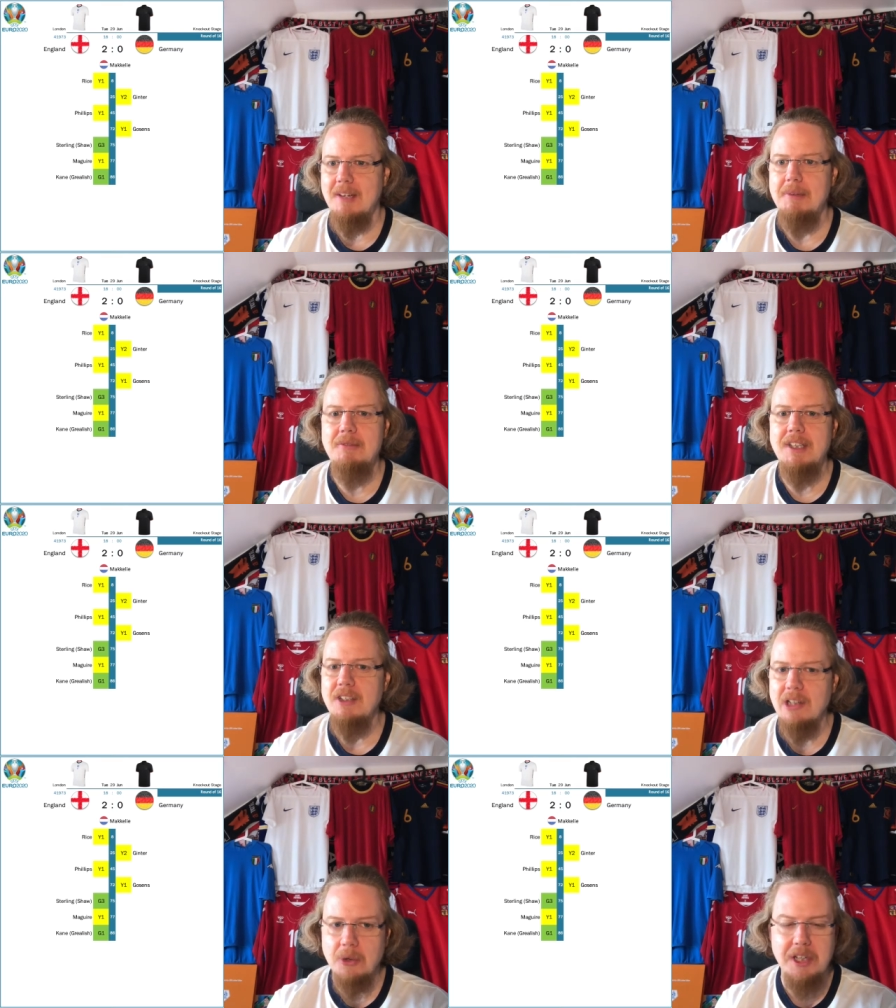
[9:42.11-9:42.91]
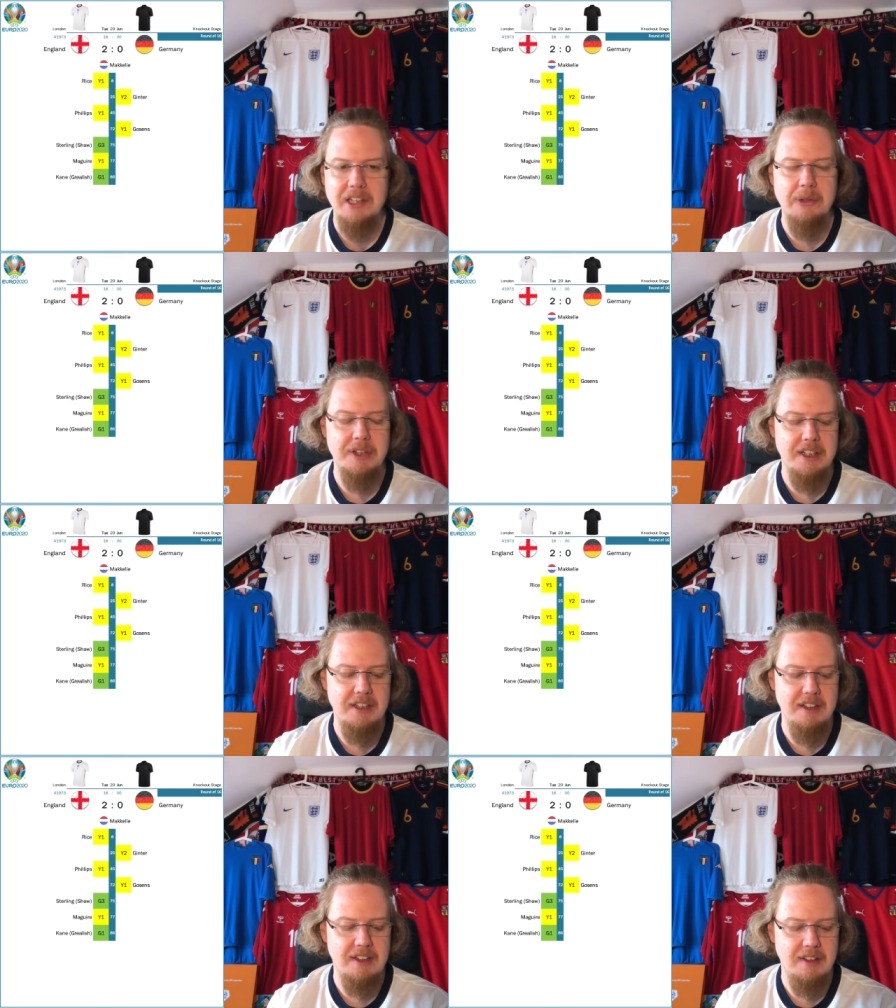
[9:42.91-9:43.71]
I mean when you look look at
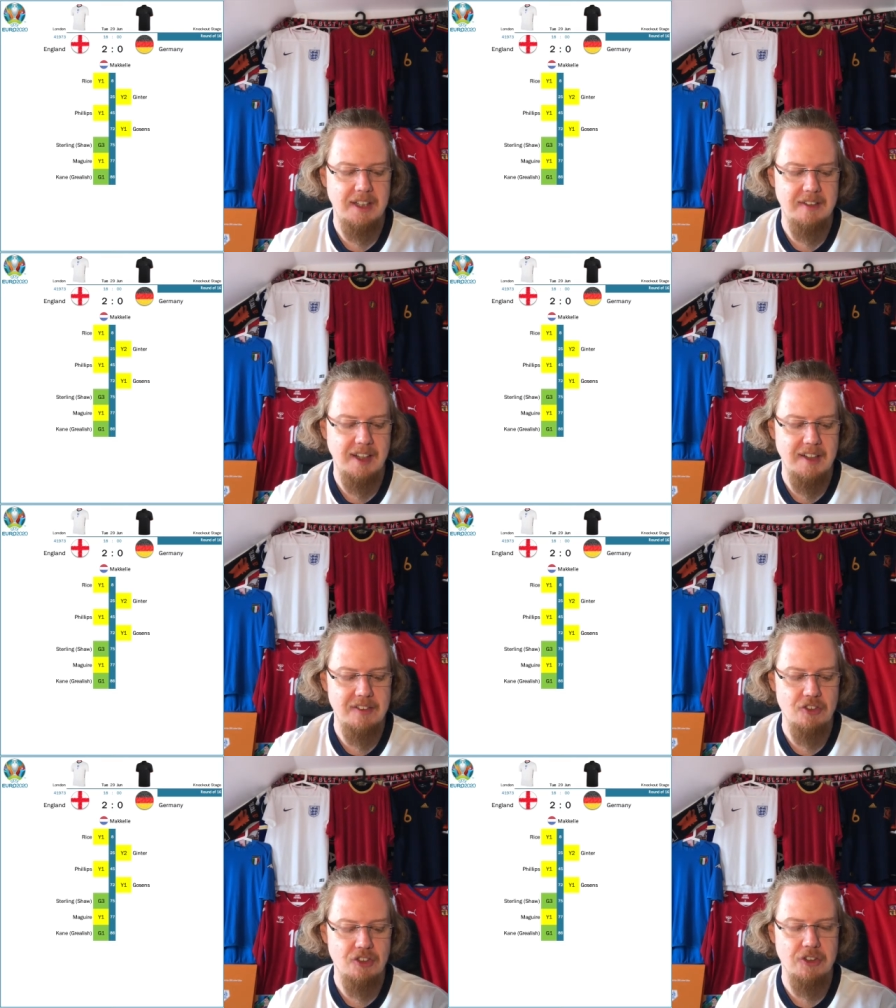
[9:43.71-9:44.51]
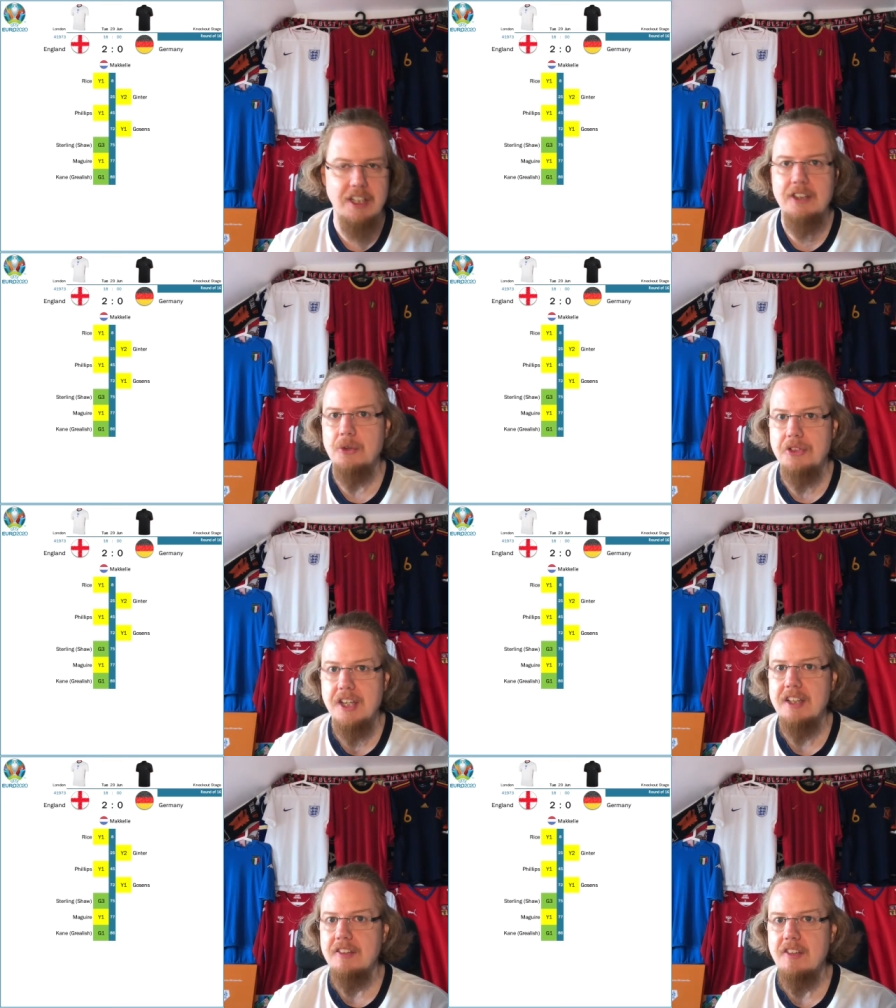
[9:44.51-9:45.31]
it, that he takes the shot and you
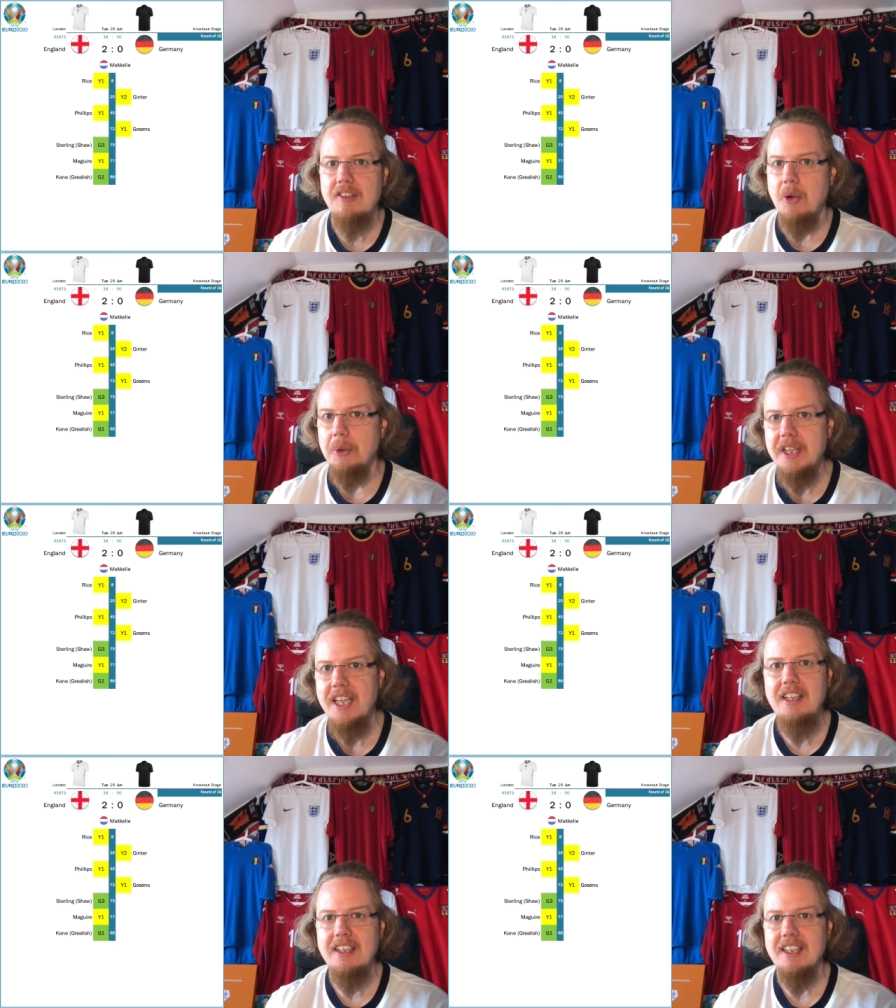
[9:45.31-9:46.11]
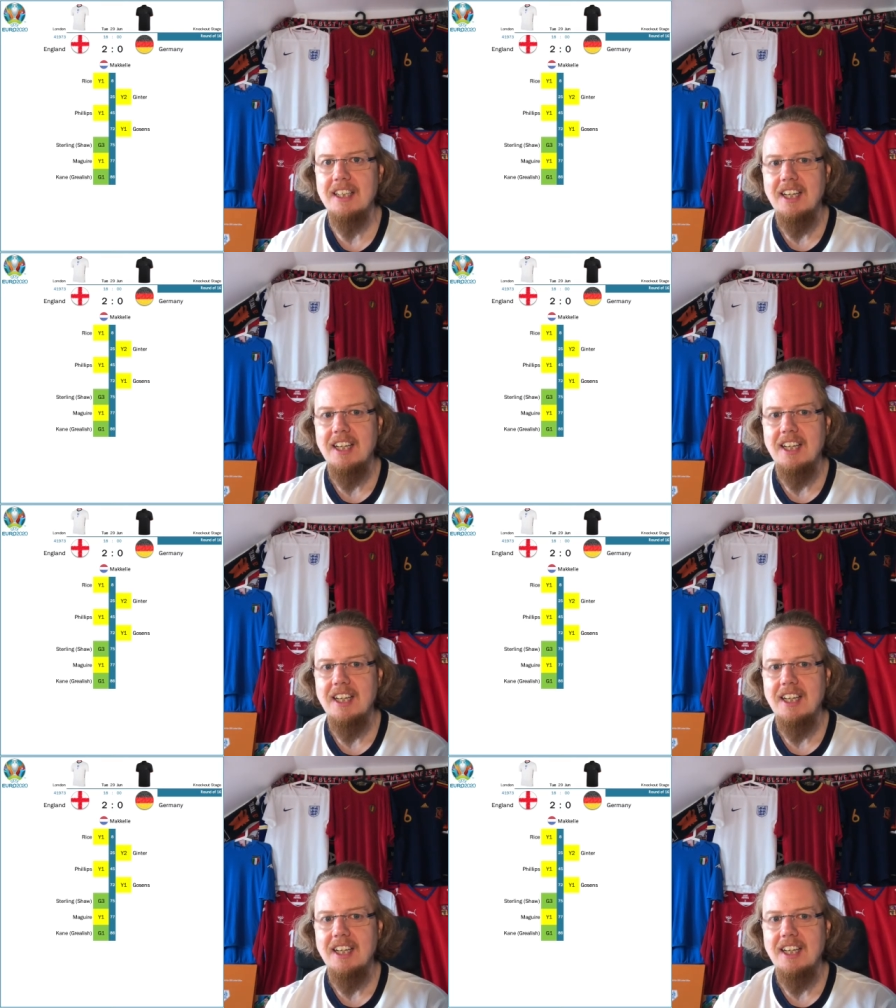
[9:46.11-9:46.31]
think this is going in,